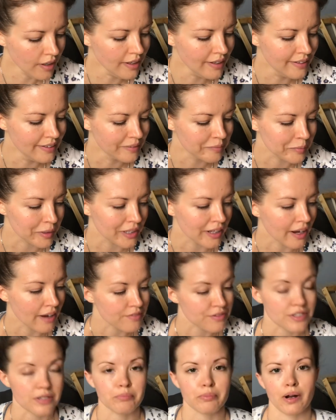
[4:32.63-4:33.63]
I'm gonna have
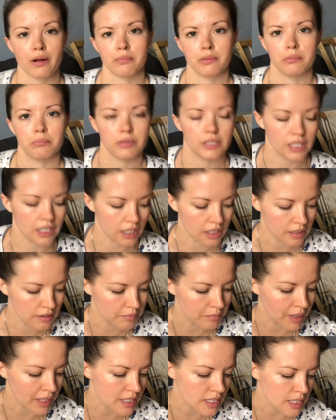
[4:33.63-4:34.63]
to probably
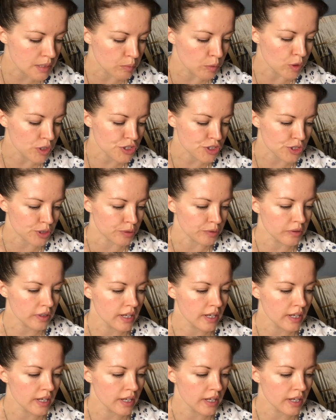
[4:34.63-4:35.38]
make some more soon.